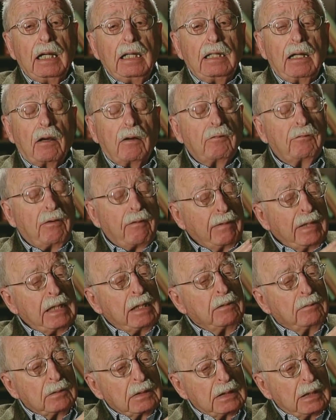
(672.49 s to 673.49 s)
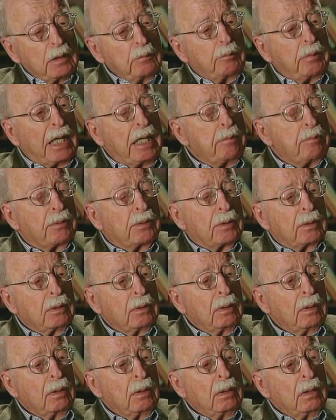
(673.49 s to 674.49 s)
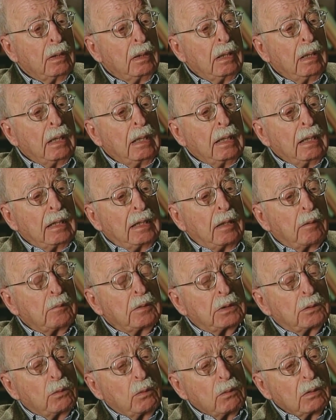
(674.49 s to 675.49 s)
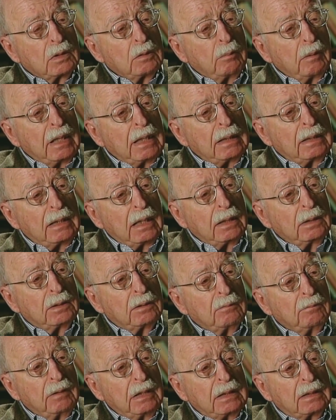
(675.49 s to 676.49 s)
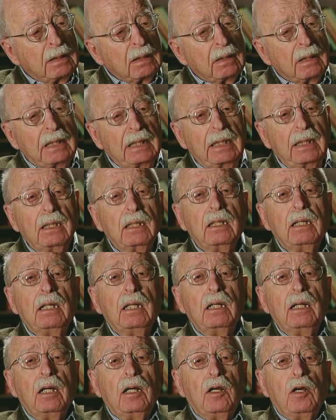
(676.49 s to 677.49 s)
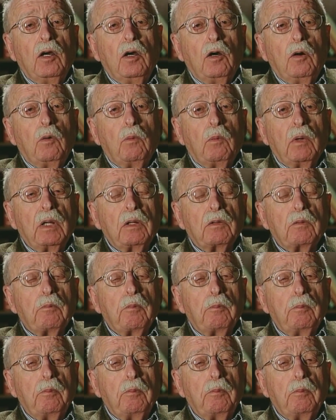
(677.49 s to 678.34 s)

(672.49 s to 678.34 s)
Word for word: Now, a very interesting paper that was called to my attention recently, where